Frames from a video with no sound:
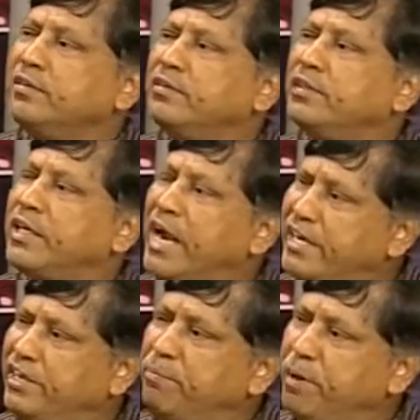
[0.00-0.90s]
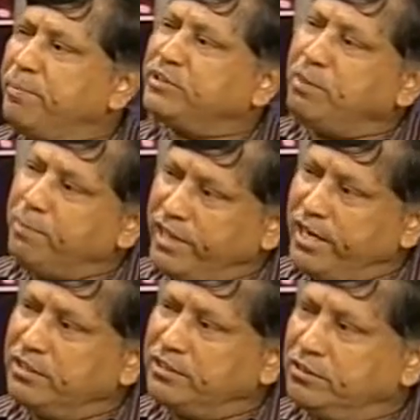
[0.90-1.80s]
The writer may be
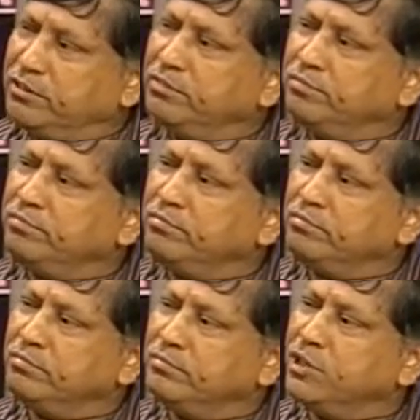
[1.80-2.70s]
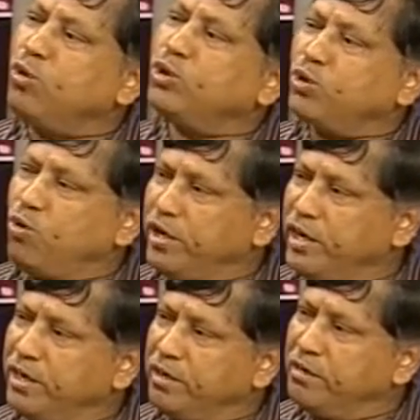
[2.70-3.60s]
somebody else. The course
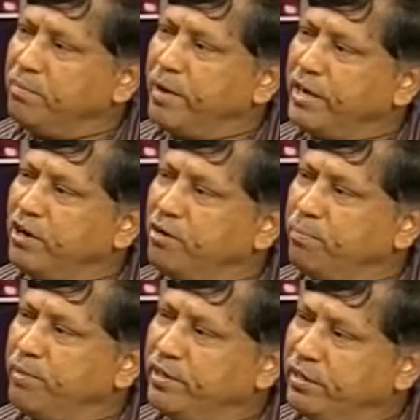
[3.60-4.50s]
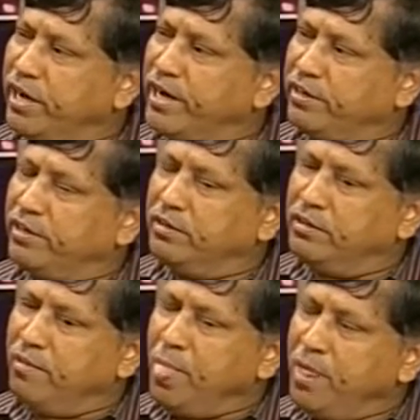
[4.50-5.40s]
coordinator might not be the writer.
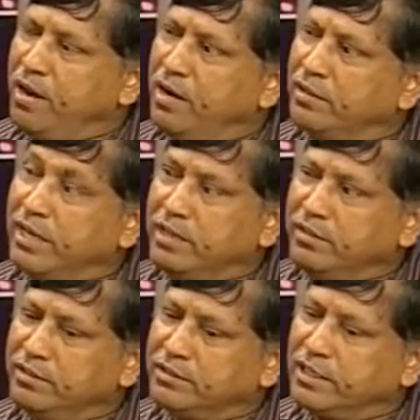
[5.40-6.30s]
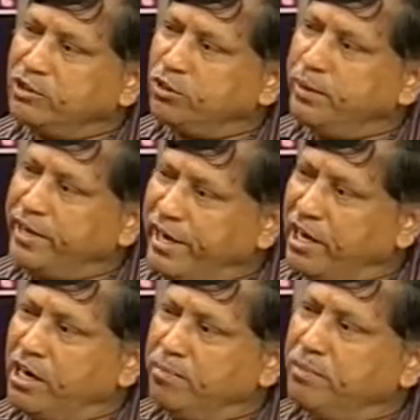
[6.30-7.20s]
And then this has to be
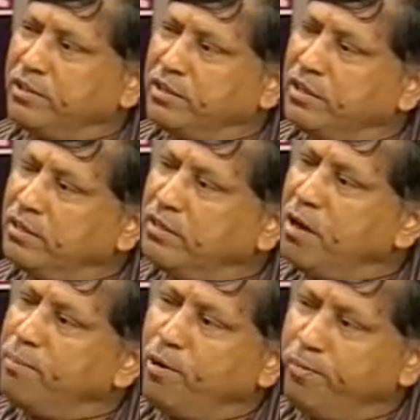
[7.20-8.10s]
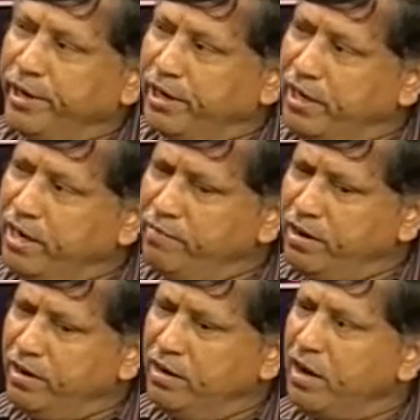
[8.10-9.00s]
taken up at the appropriate
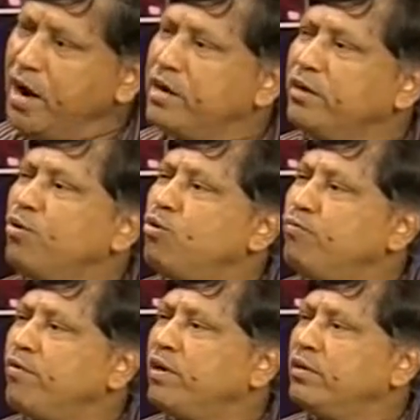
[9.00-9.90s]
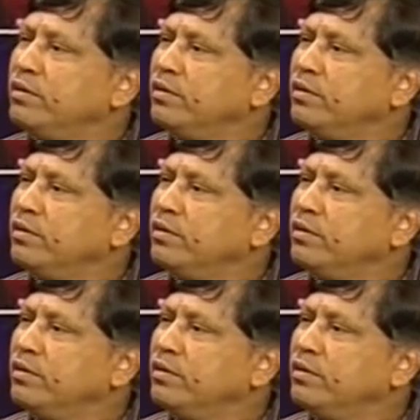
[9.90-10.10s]
level and go for